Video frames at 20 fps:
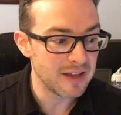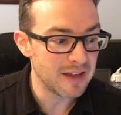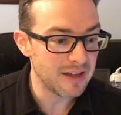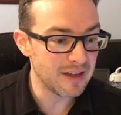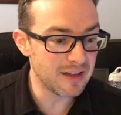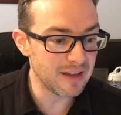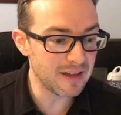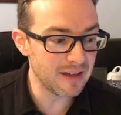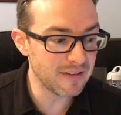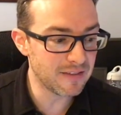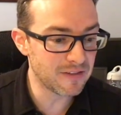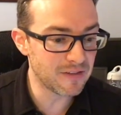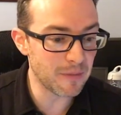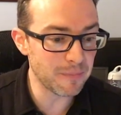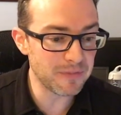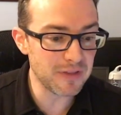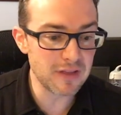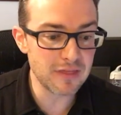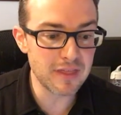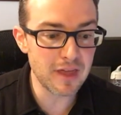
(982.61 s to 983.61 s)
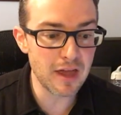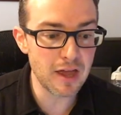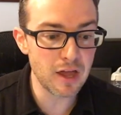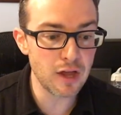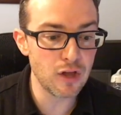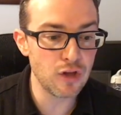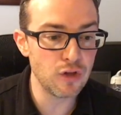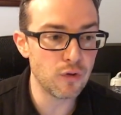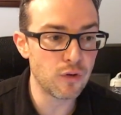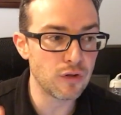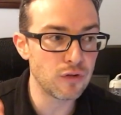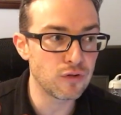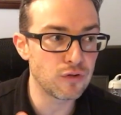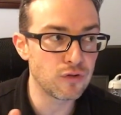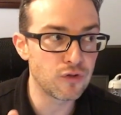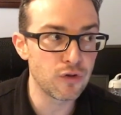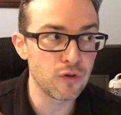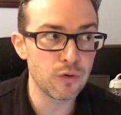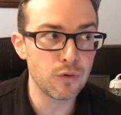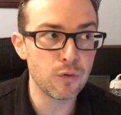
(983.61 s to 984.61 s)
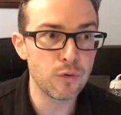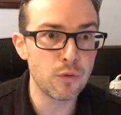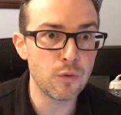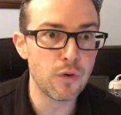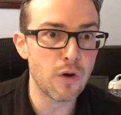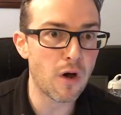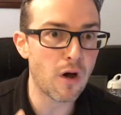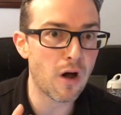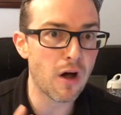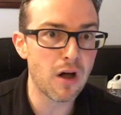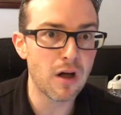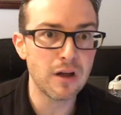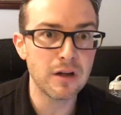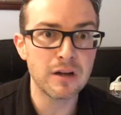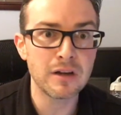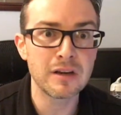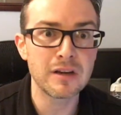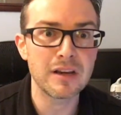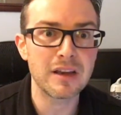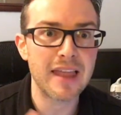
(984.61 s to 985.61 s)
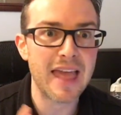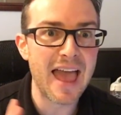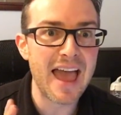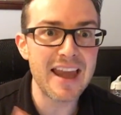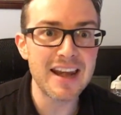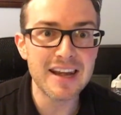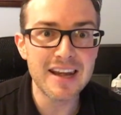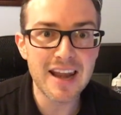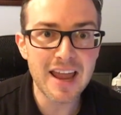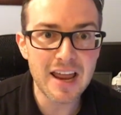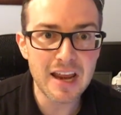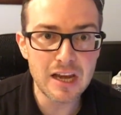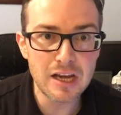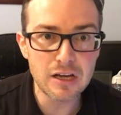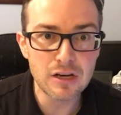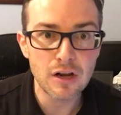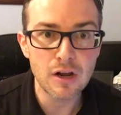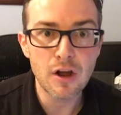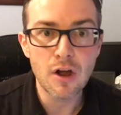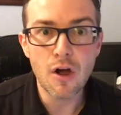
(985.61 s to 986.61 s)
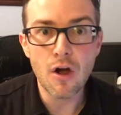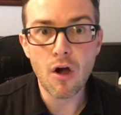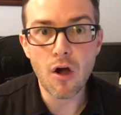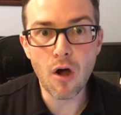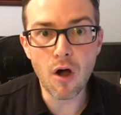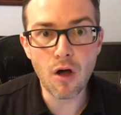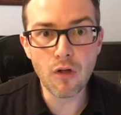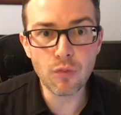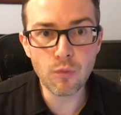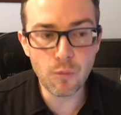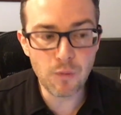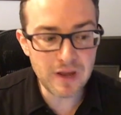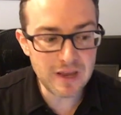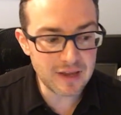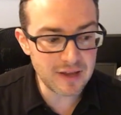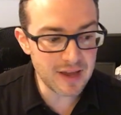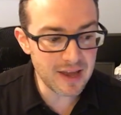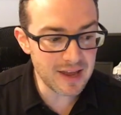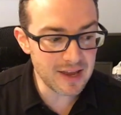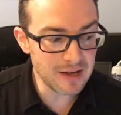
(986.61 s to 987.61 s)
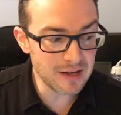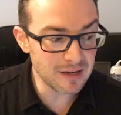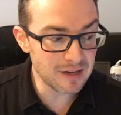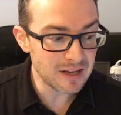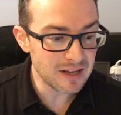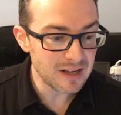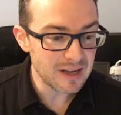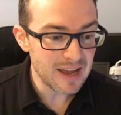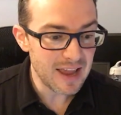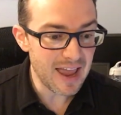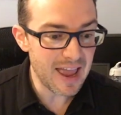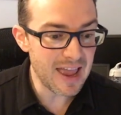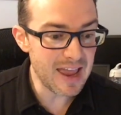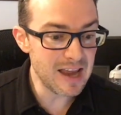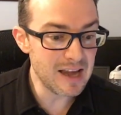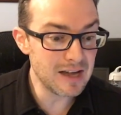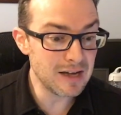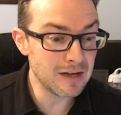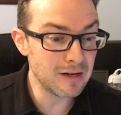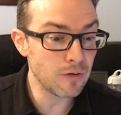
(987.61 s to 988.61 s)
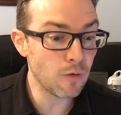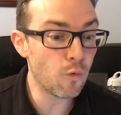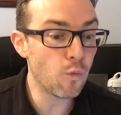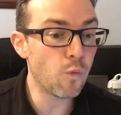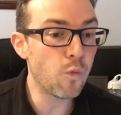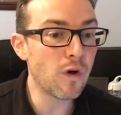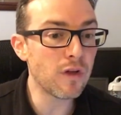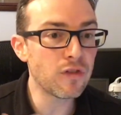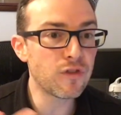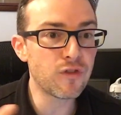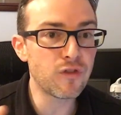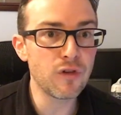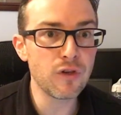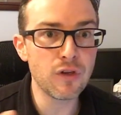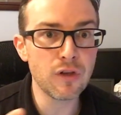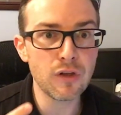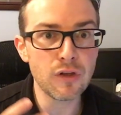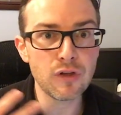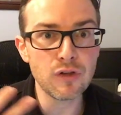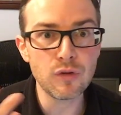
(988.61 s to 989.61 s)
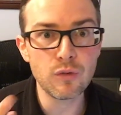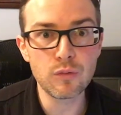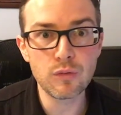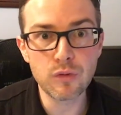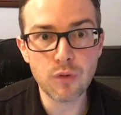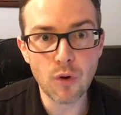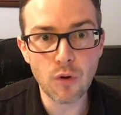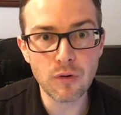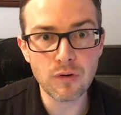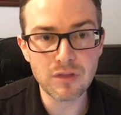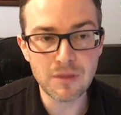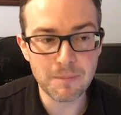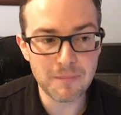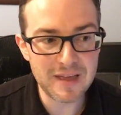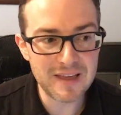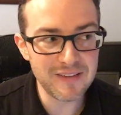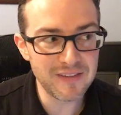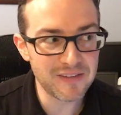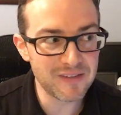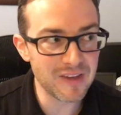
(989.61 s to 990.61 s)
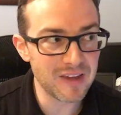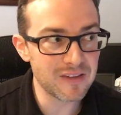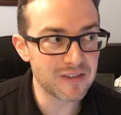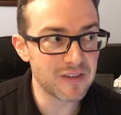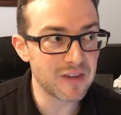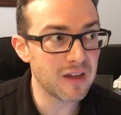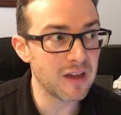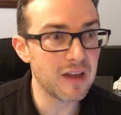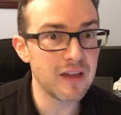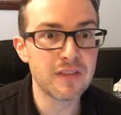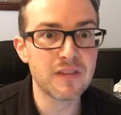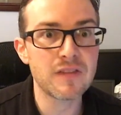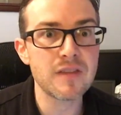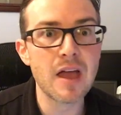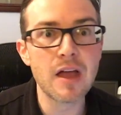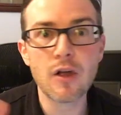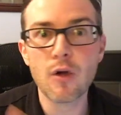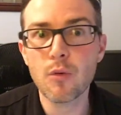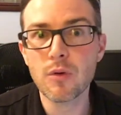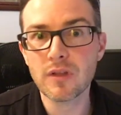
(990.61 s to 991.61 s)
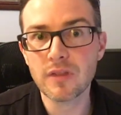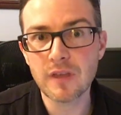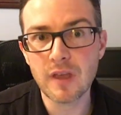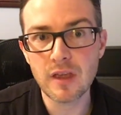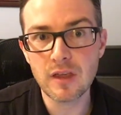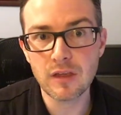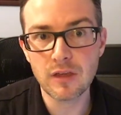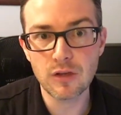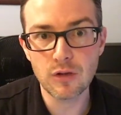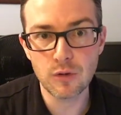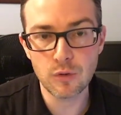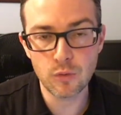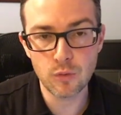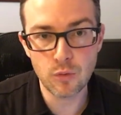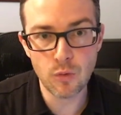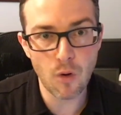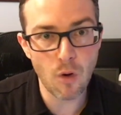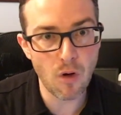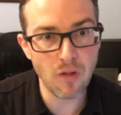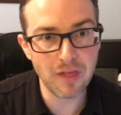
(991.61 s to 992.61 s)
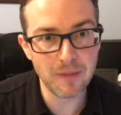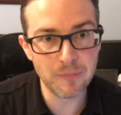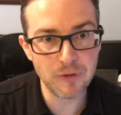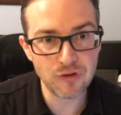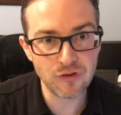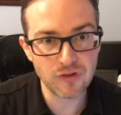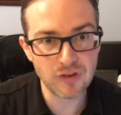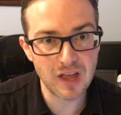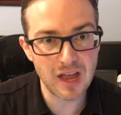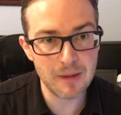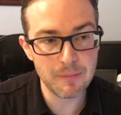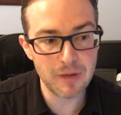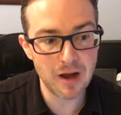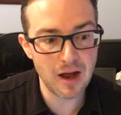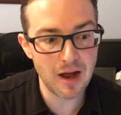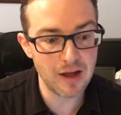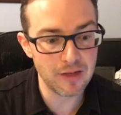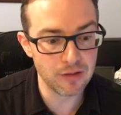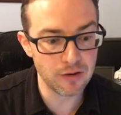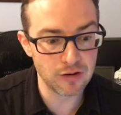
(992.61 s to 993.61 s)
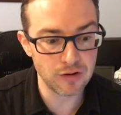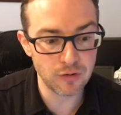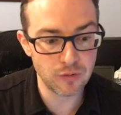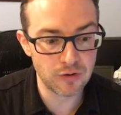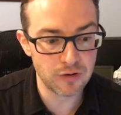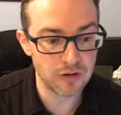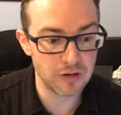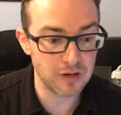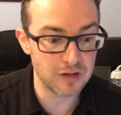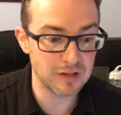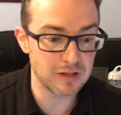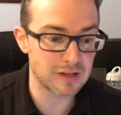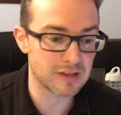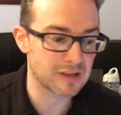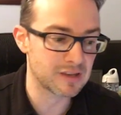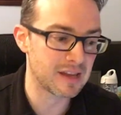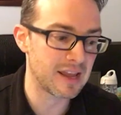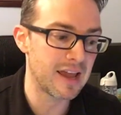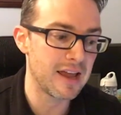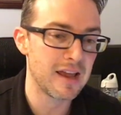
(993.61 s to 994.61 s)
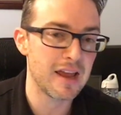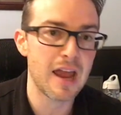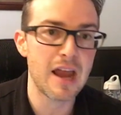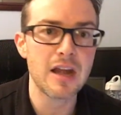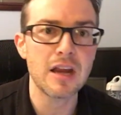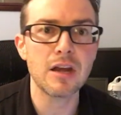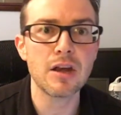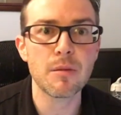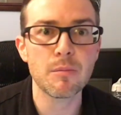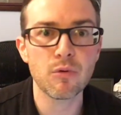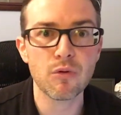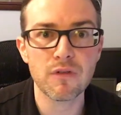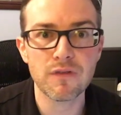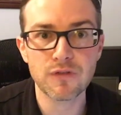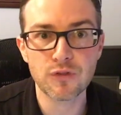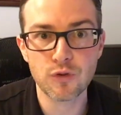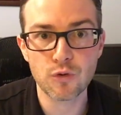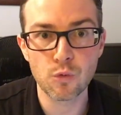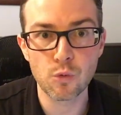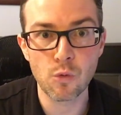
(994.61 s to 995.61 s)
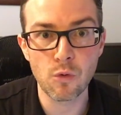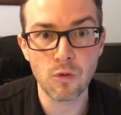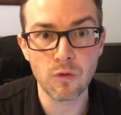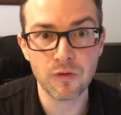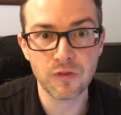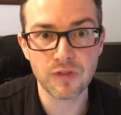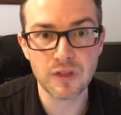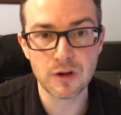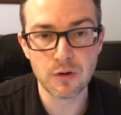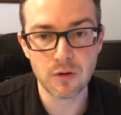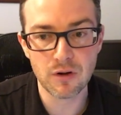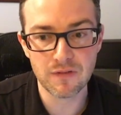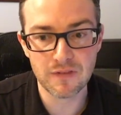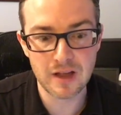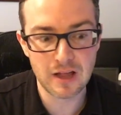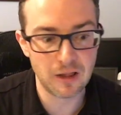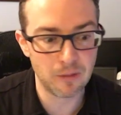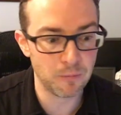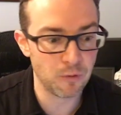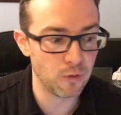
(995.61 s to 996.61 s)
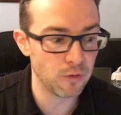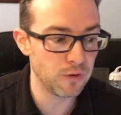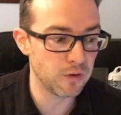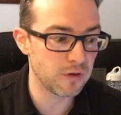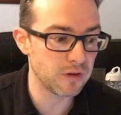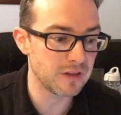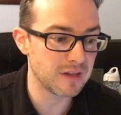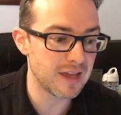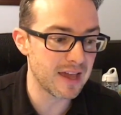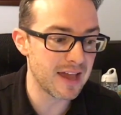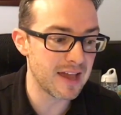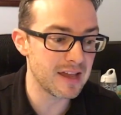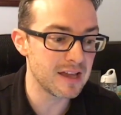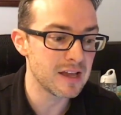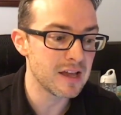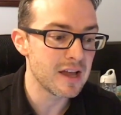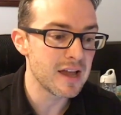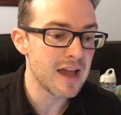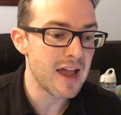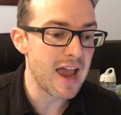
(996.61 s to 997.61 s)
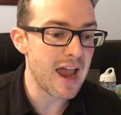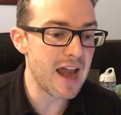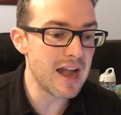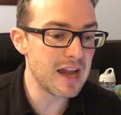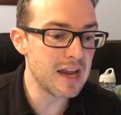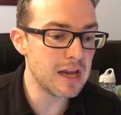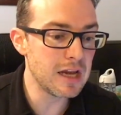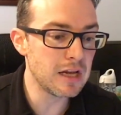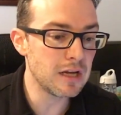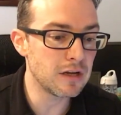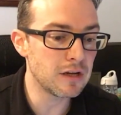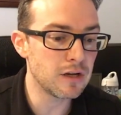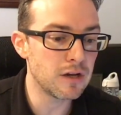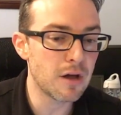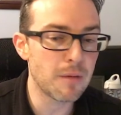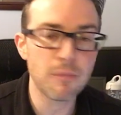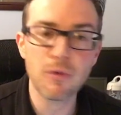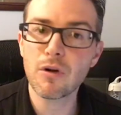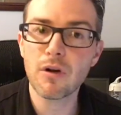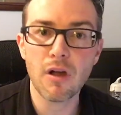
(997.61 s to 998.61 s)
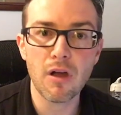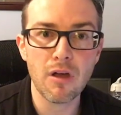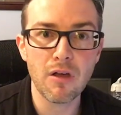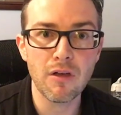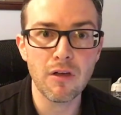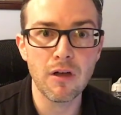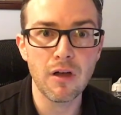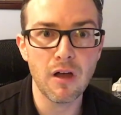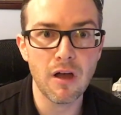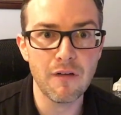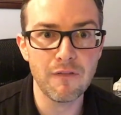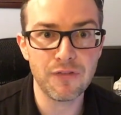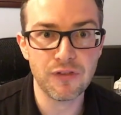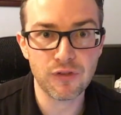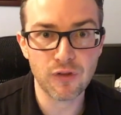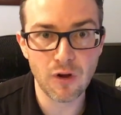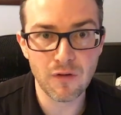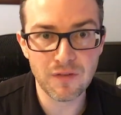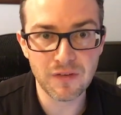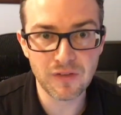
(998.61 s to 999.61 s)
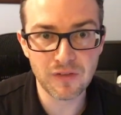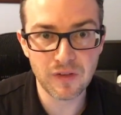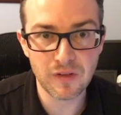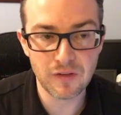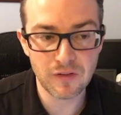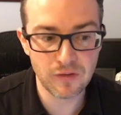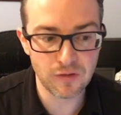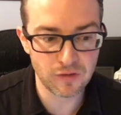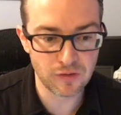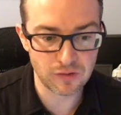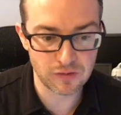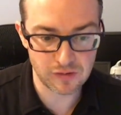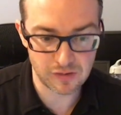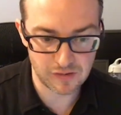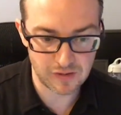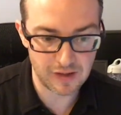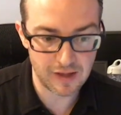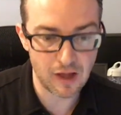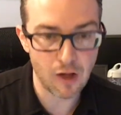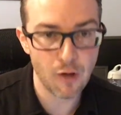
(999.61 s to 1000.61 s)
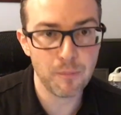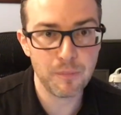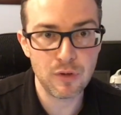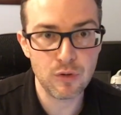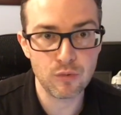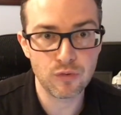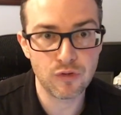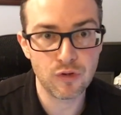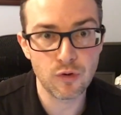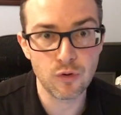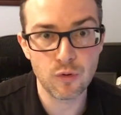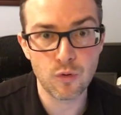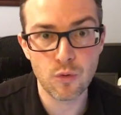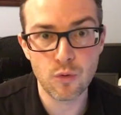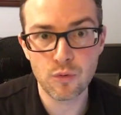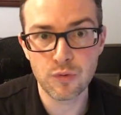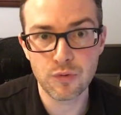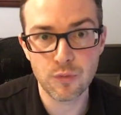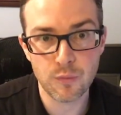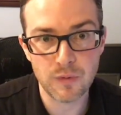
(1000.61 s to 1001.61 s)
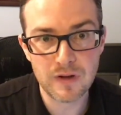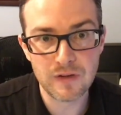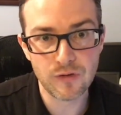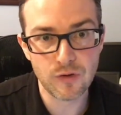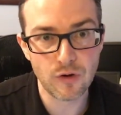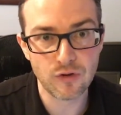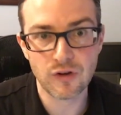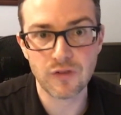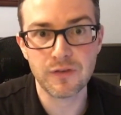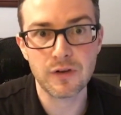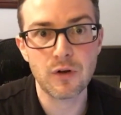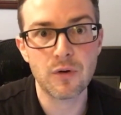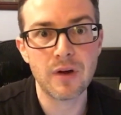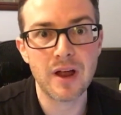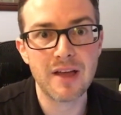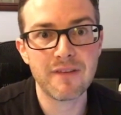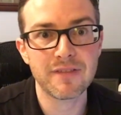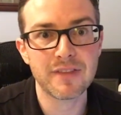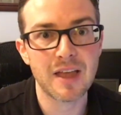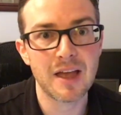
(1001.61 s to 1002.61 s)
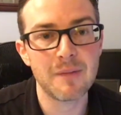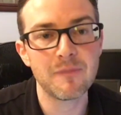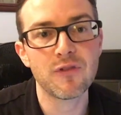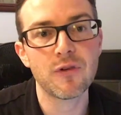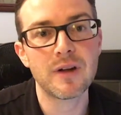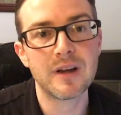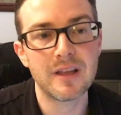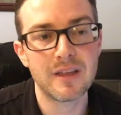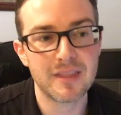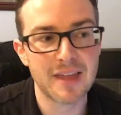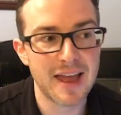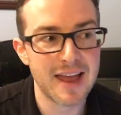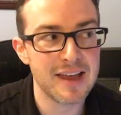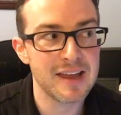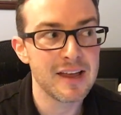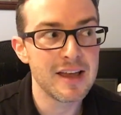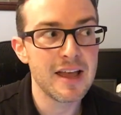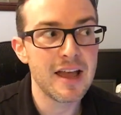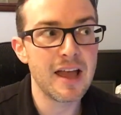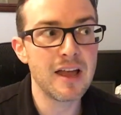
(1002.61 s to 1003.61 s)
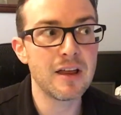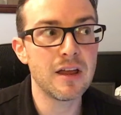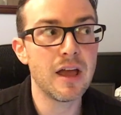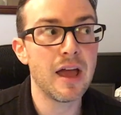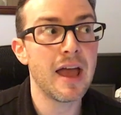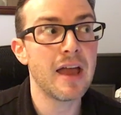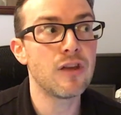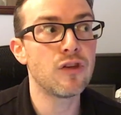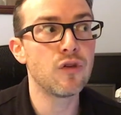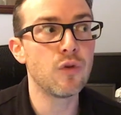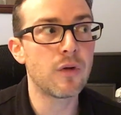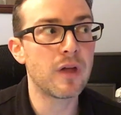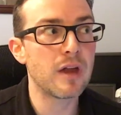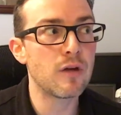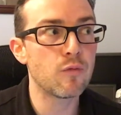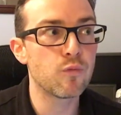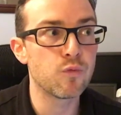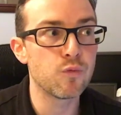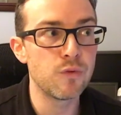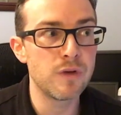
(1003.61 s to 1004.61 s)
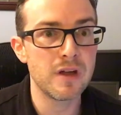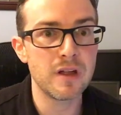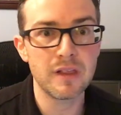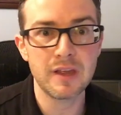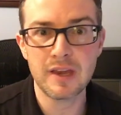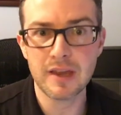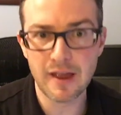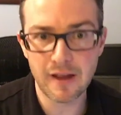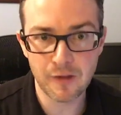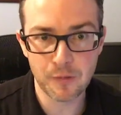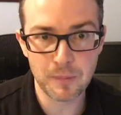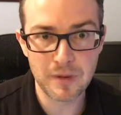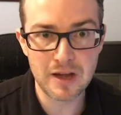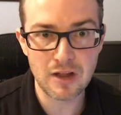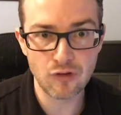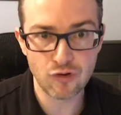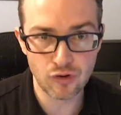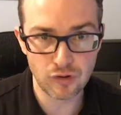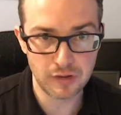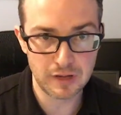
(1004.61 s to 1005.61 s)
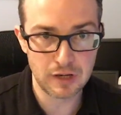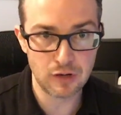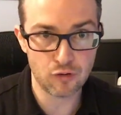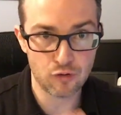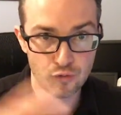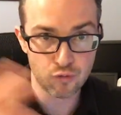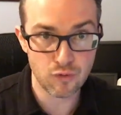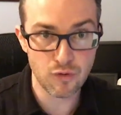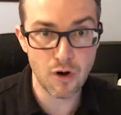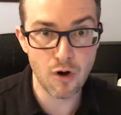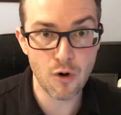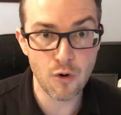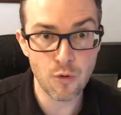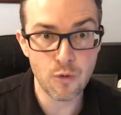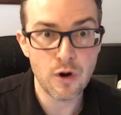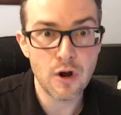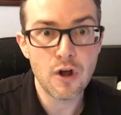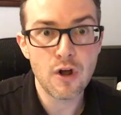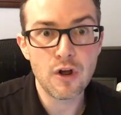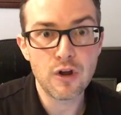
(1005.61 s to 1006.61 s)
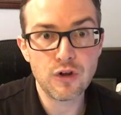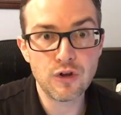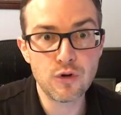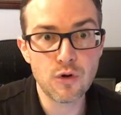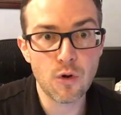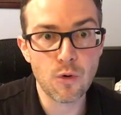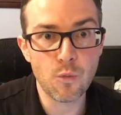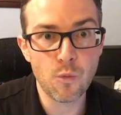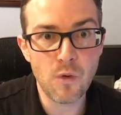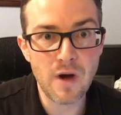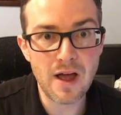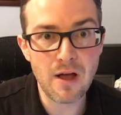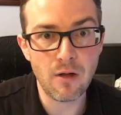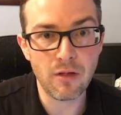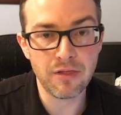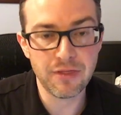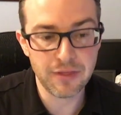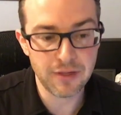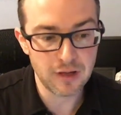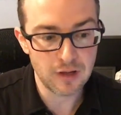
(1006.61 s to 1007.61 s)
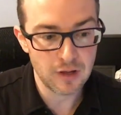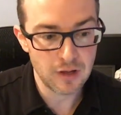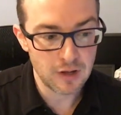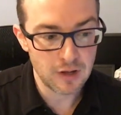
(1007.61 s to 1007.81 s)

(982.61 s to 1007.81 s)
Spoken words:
It's something that you could do at night, on the weekend, and once you learn the basics, it's not going to take you all that much time either. You could get any number of tools that are available. You could get any number of services to help you do the research if you don't have time for any of that, and you can really exponentially grow your wealth.